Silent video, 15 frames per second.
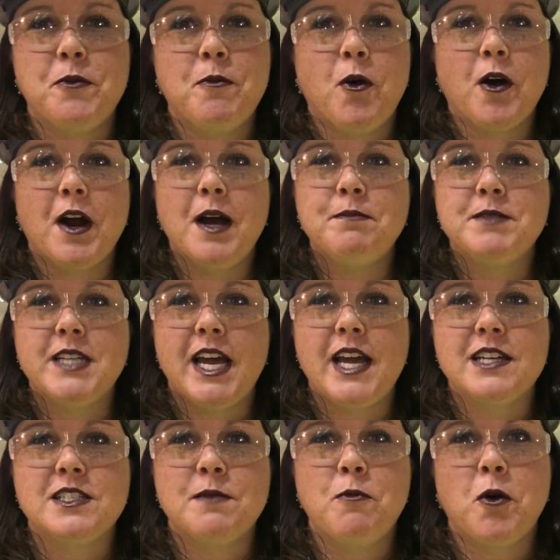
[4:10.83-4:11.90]
you more
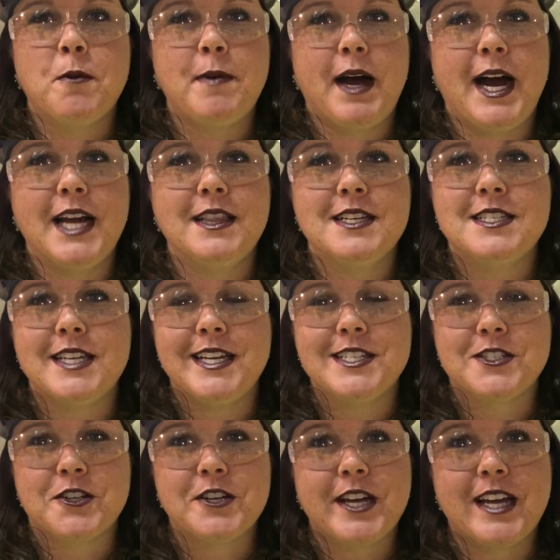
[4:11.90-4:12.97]
updates and more behind the
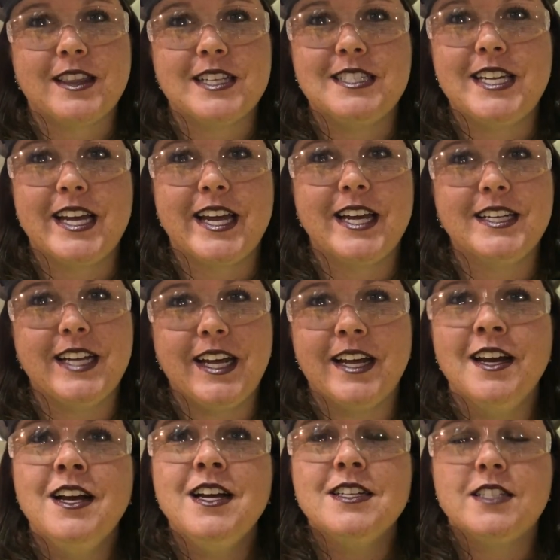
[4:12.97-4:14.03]
scenes look at the Dig
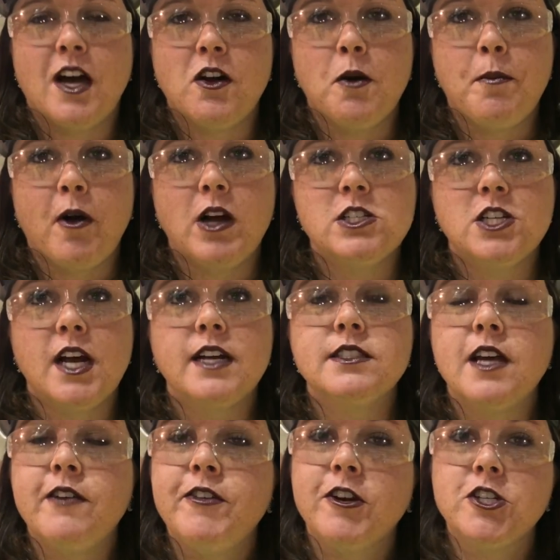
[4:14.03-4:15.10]
Indy Tunnel Project.
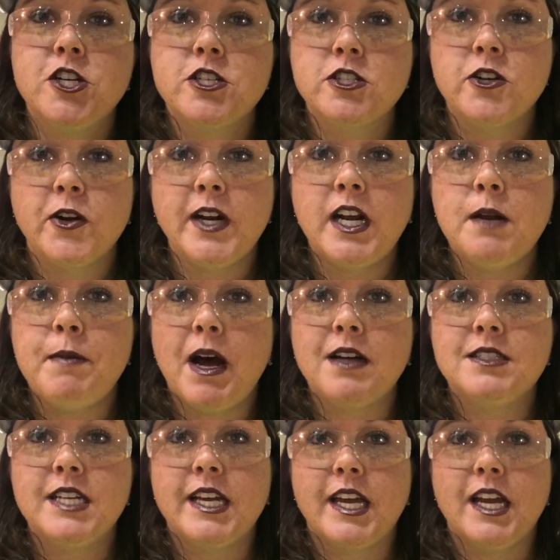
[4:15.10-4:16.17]
If you're just learning
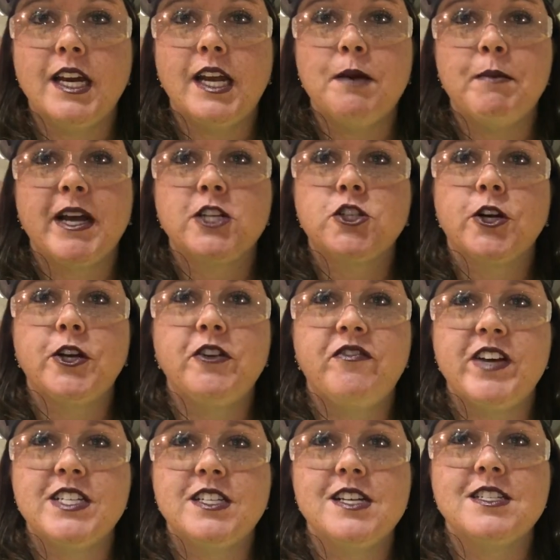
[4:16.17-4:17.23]
about Dig Indy, make sure you
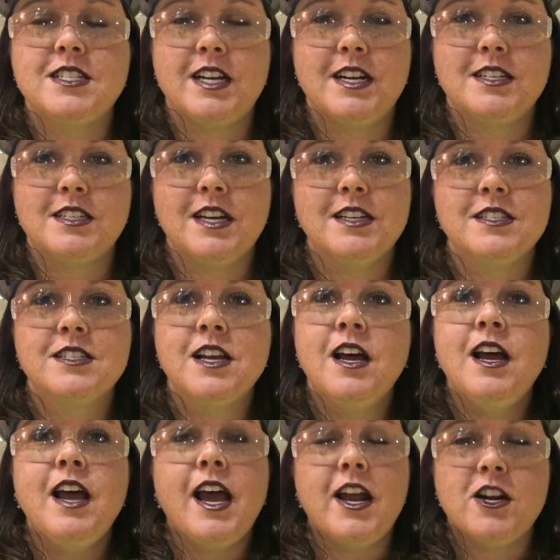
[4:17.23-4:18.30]
visit Citizens
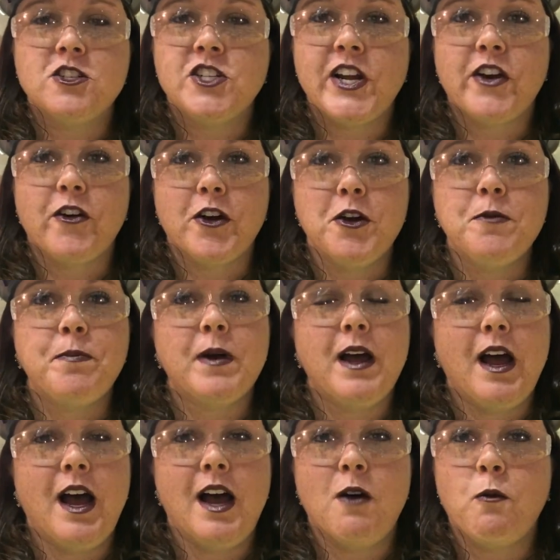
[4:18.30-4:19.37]
Energy Group
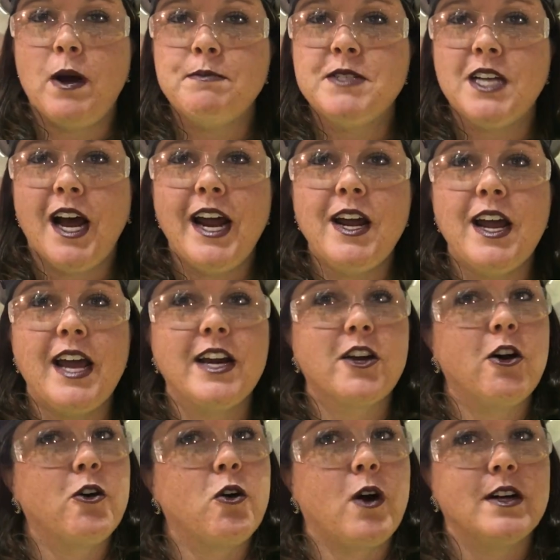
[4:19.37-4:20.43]
uh, website and
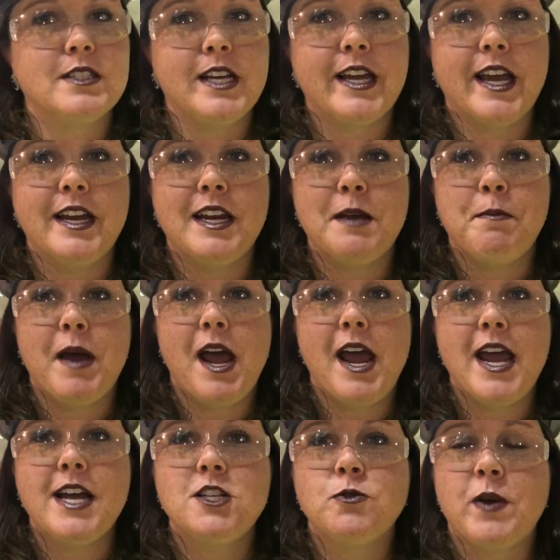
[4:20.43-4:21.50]
go to our Dig Indy
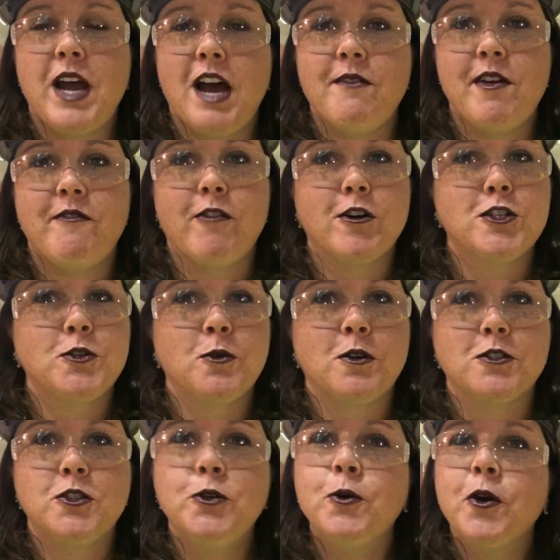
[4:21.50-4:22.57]
page. We have a
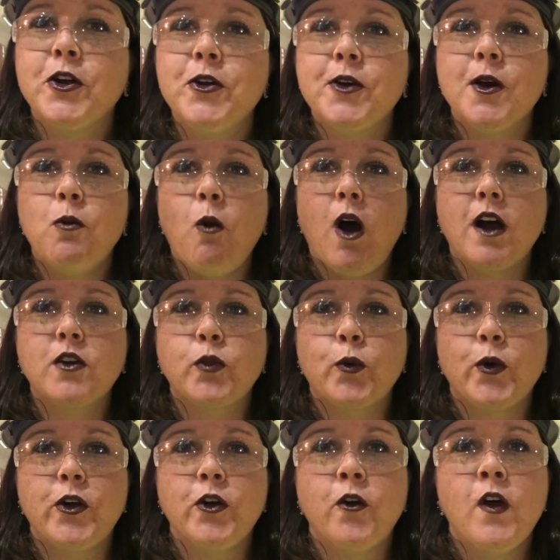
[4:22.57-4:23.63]
virtual tour you can walk
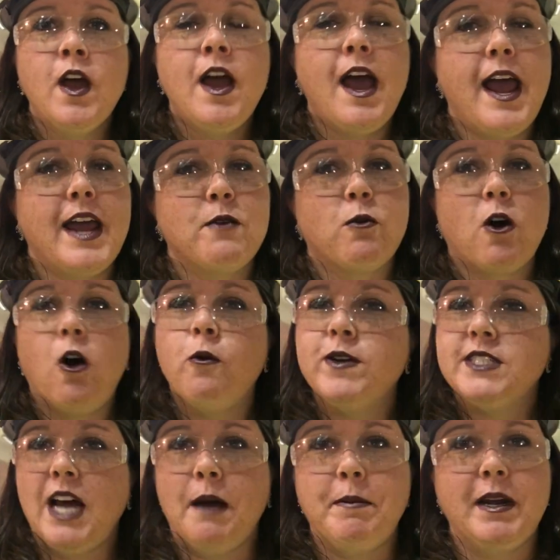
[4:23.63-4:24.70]
through and we're
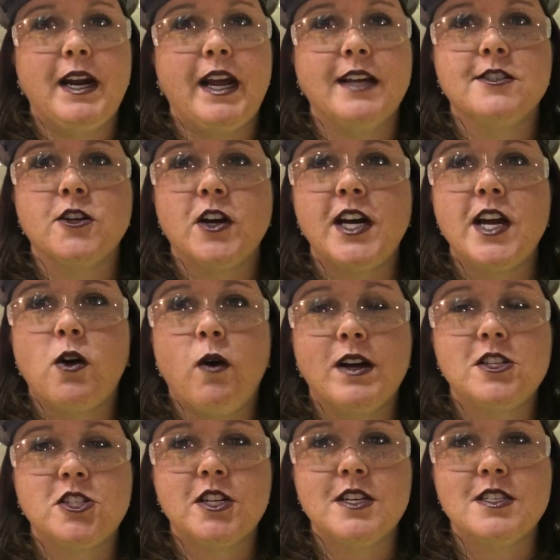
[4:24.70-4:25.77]
always happy to answer any
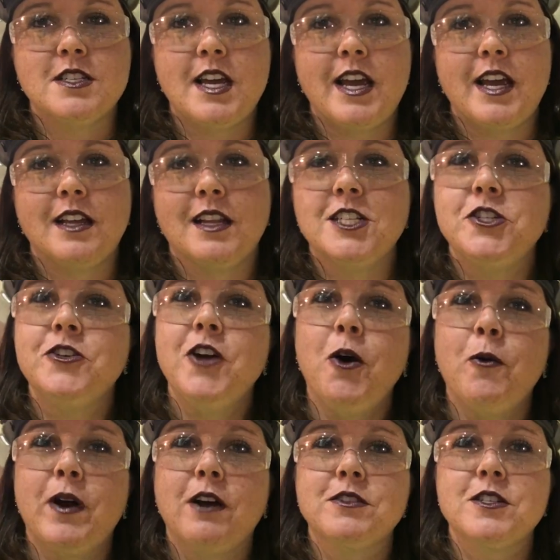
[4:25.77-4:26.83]
questions and let you
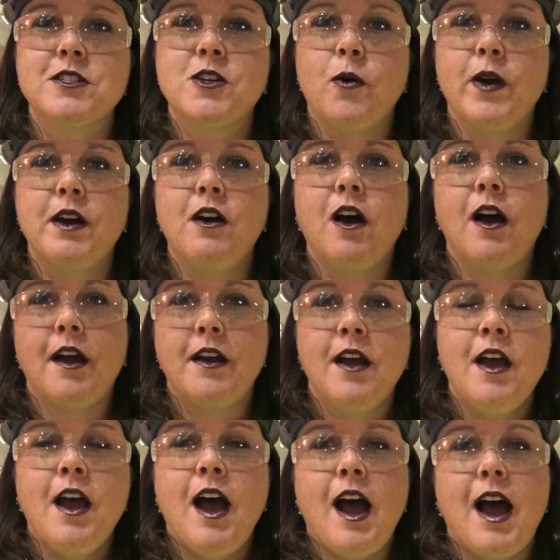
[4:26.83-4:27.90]
know what else is going on.
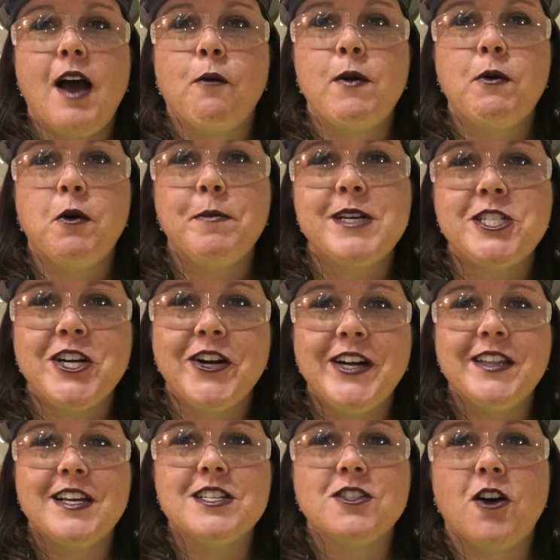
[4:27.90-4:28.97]
Uh, we will be
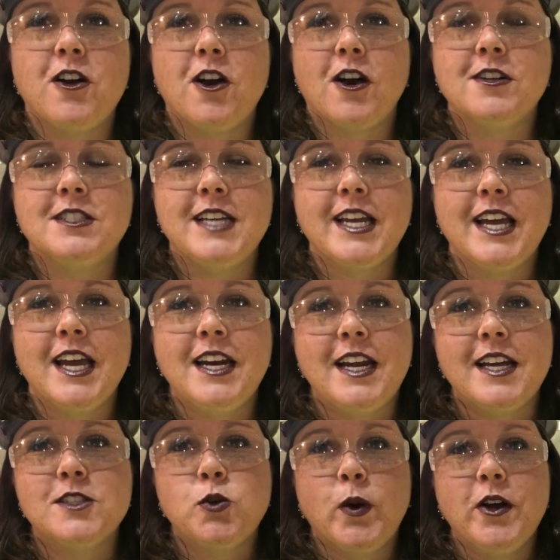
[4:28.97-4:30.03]
sharing this on our Dig
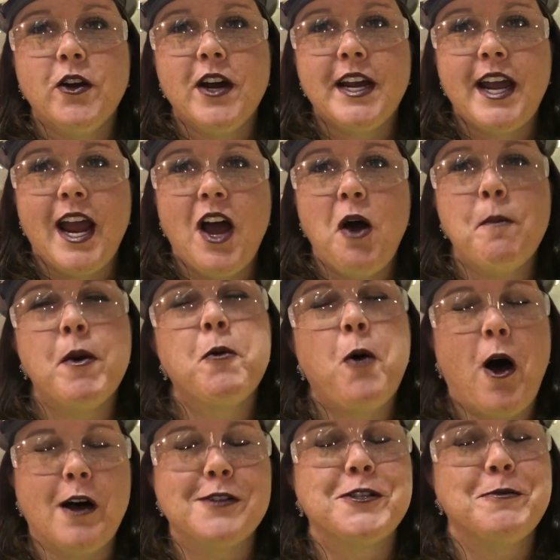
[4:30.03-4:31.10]
Indy Twitter account, but we'll
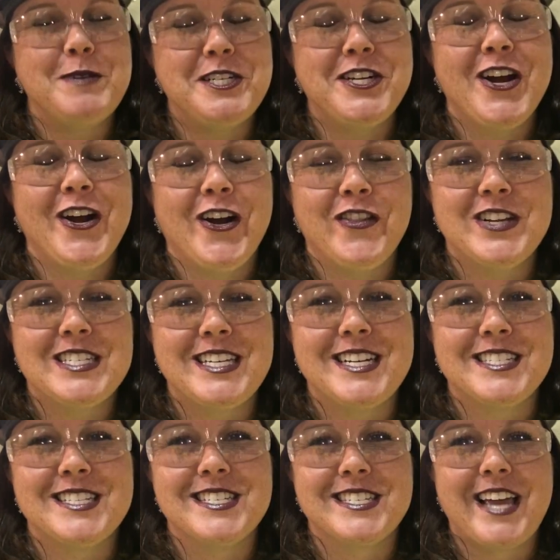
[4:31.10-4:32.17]
also be sharing on the
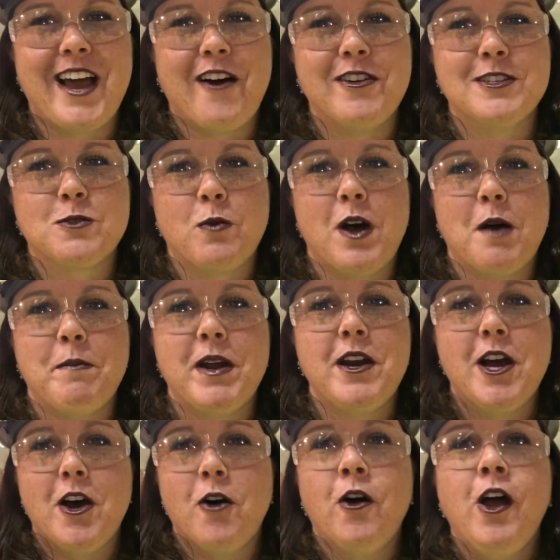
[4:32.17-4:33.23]
Citizens account as well. But
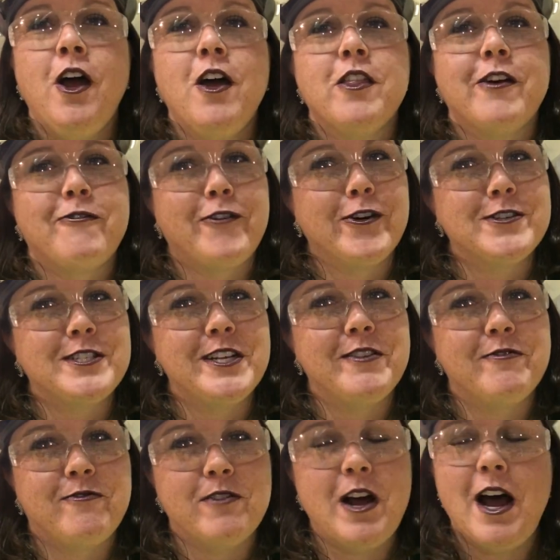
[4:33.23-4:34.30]
no, the first
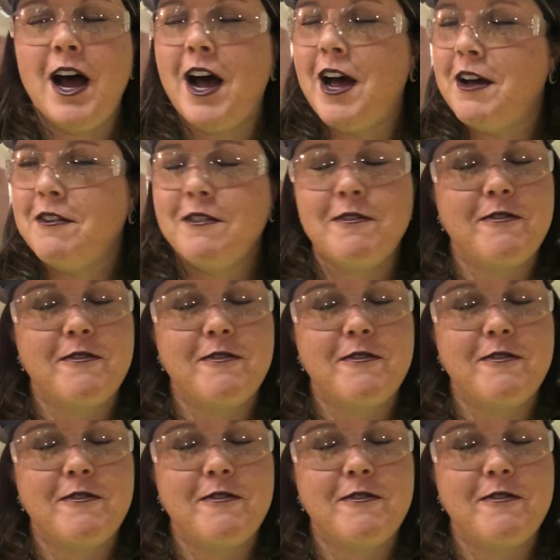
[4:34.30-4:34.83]
and uh,